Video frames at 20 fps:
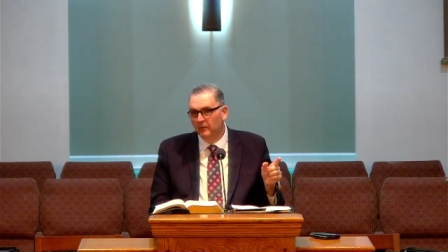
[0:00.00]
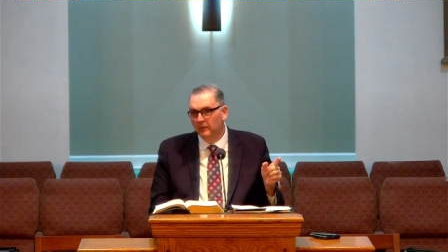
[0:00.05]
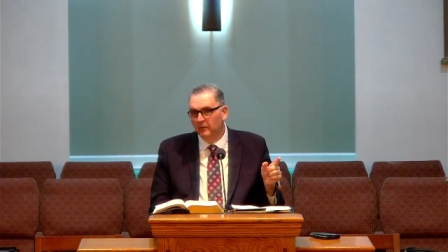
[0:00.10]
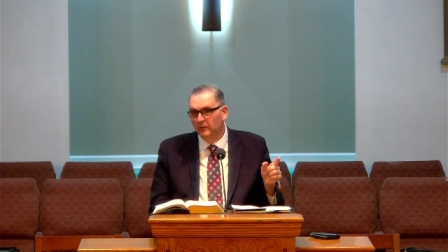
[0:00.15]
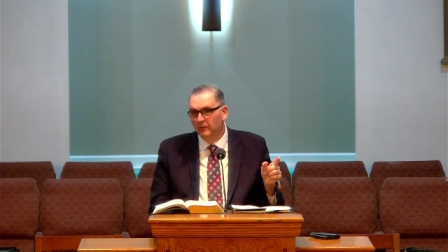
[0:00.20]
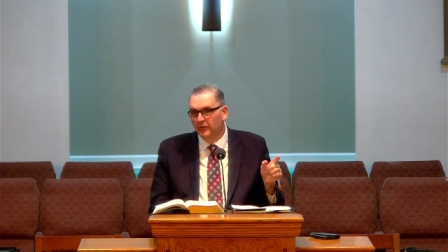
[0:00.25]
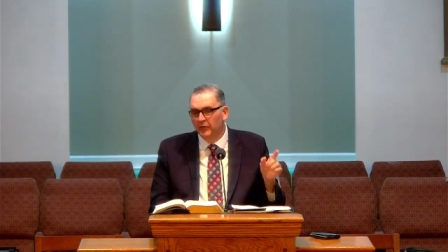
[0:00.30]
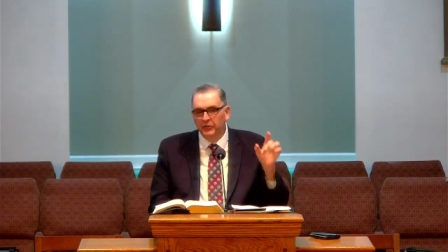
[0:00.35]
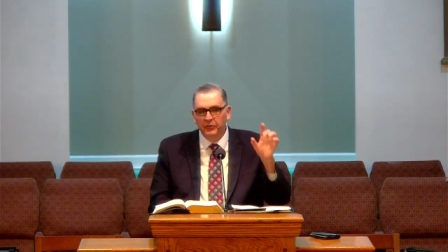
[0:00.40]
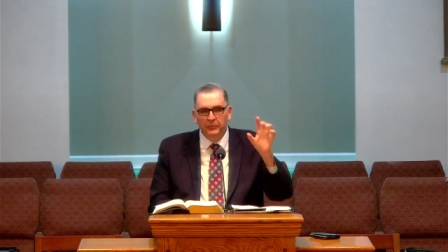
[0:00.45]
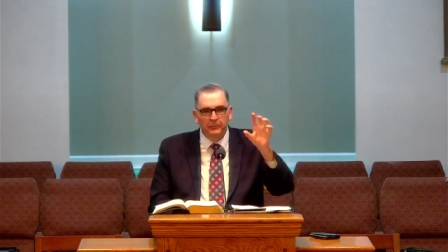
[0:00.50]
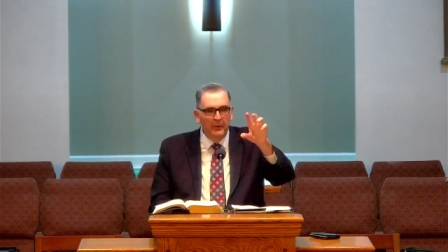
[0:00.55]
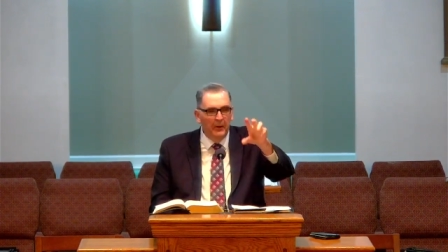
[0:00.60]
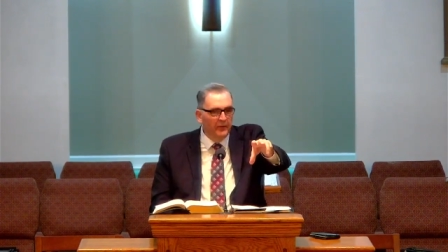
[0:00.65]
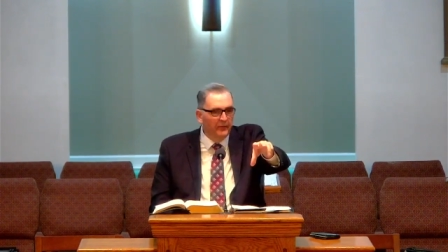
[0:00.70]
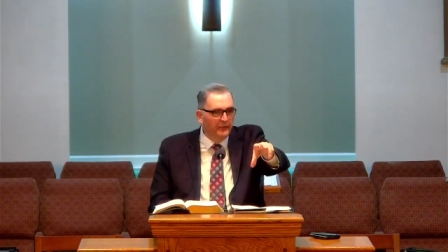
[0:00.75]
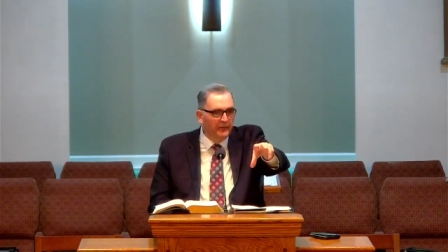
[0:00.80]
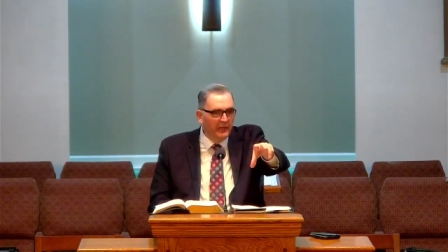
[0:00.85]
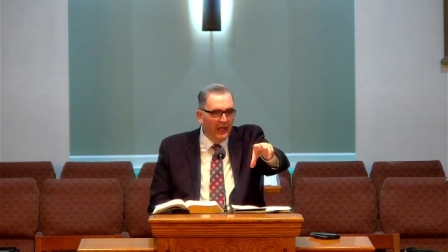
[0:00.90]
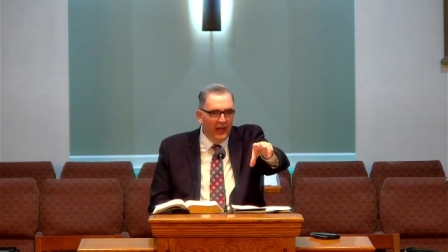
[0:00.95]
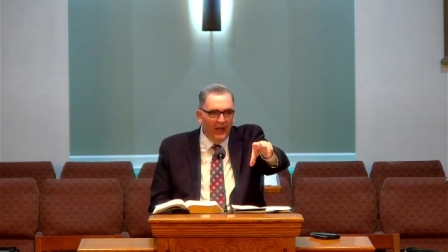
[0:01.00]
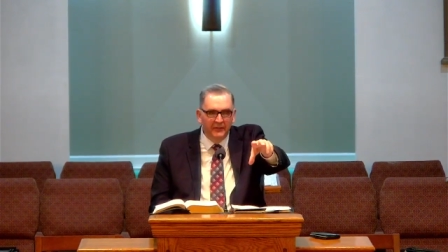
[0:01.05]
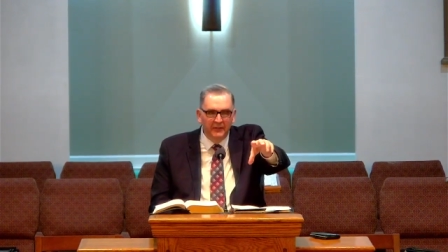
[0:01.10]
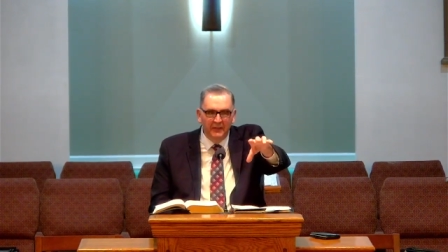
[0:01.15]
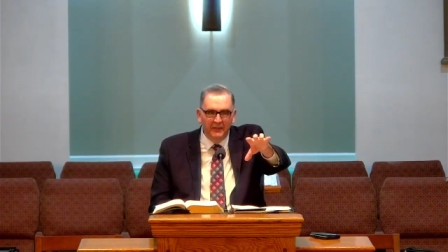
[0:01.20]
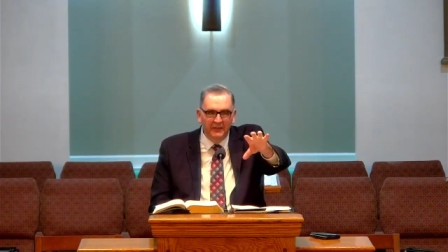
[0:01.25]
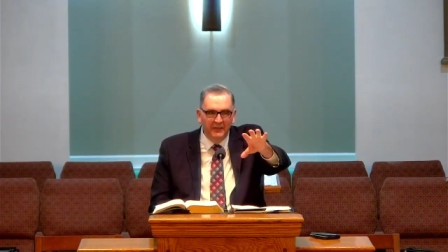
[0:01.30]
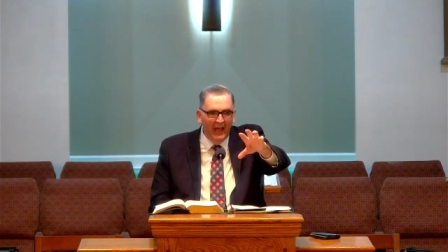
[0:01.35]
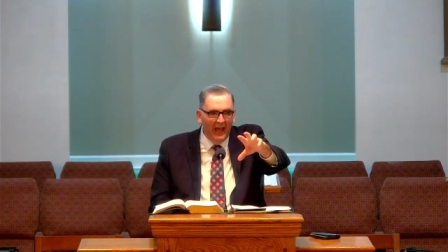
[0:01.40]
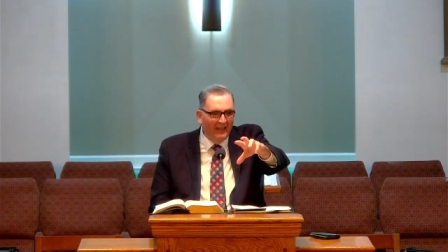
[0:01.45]
The Spirit of God
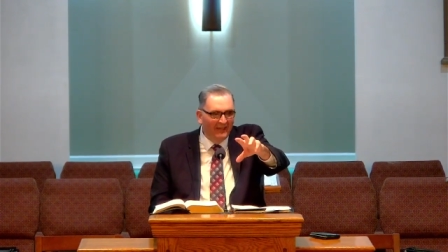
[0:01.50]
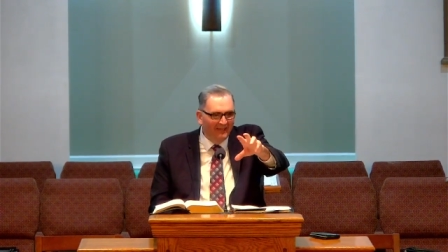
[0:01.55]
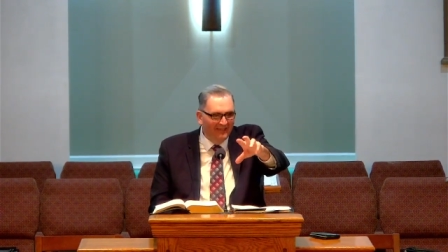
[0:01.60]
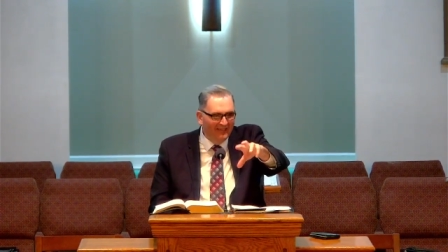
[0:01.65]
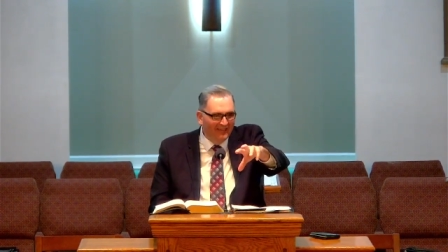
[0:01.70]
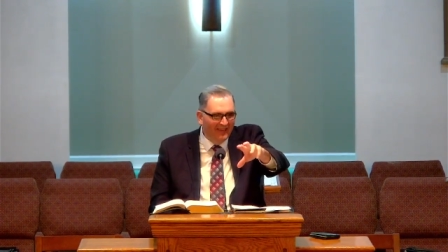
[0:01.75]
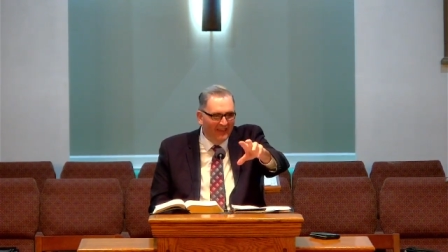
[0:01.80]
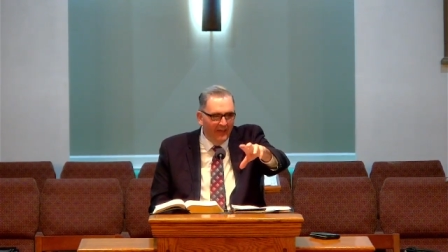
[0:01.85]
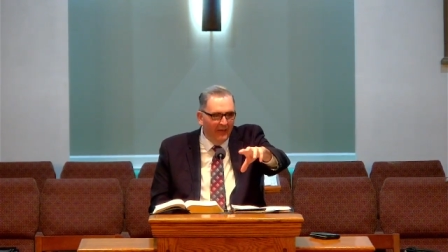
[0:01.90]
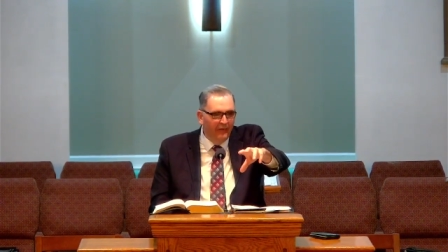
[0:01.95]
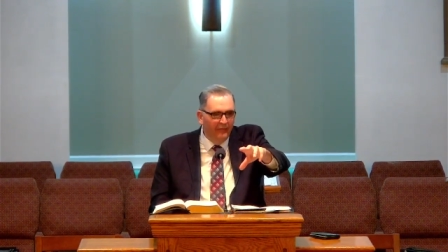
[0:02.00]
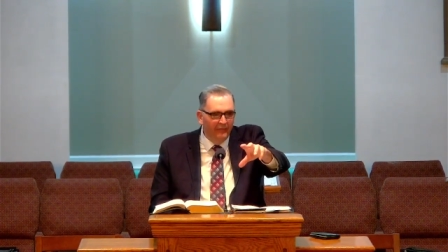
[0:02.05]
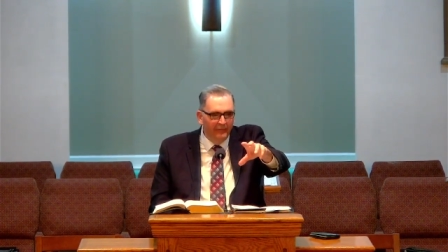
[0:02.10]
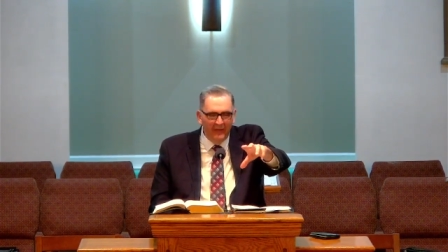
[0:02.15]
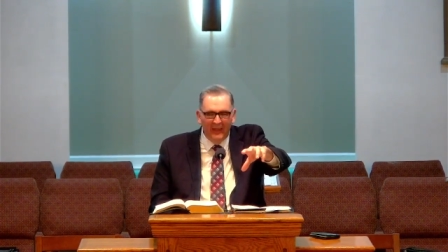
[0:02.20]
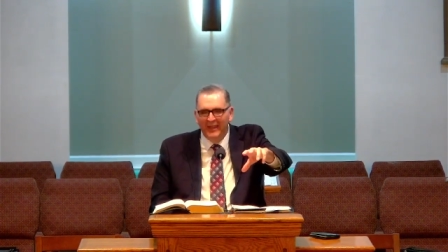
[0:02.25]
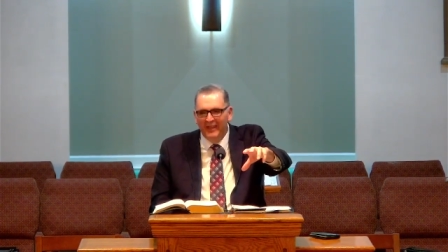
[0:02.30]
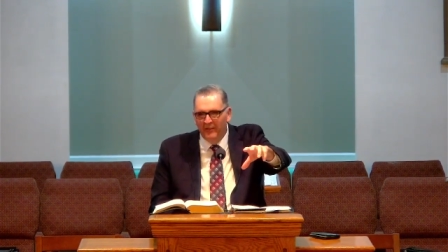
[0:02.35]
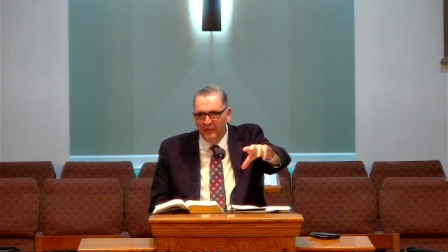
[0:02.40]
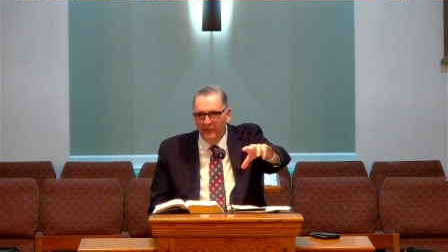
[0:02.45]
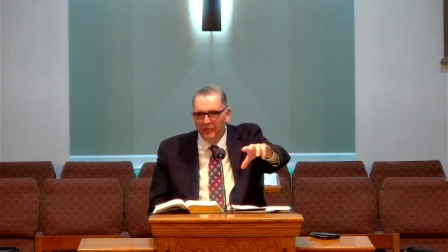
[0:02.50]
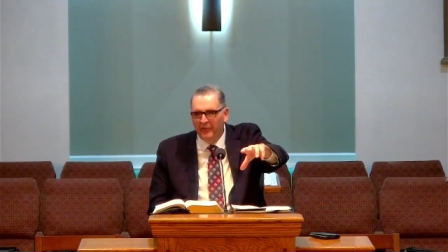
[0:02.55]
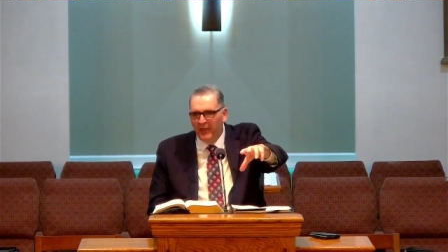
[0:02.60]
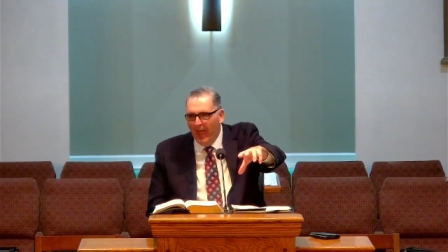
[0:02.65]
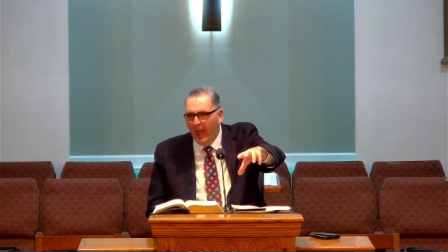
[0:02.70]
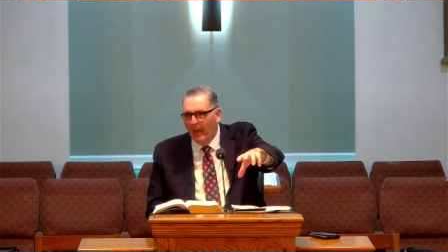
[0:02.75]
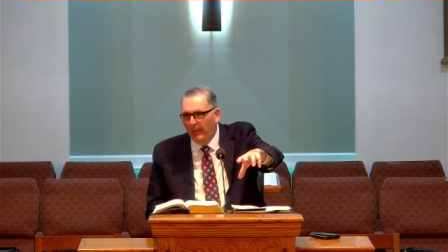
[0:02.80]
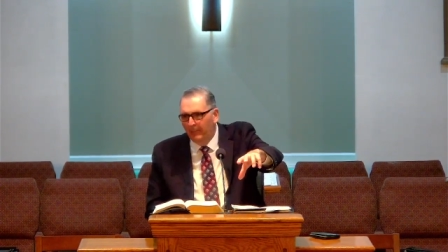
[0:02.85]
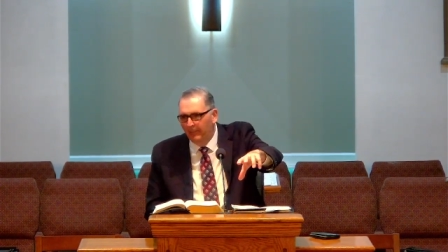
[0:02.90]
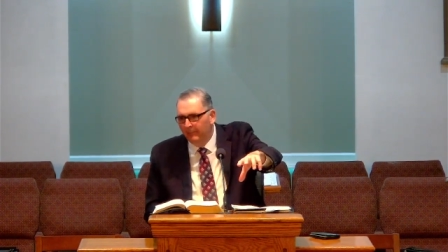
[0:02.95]
did not live in
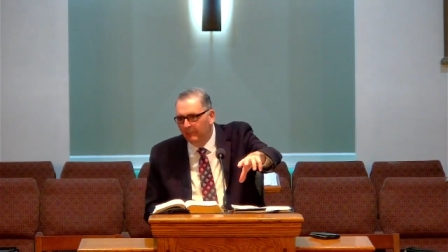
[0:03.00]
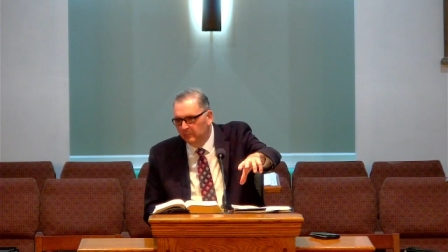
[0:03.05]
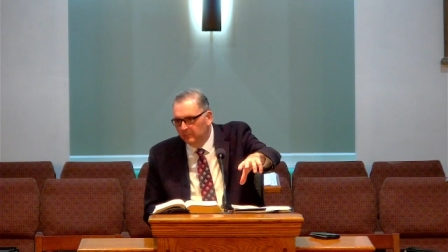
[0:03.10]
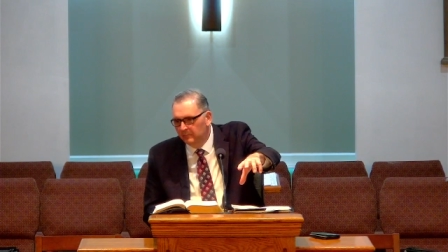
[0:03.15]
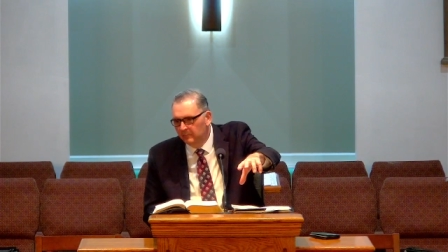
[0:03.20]
them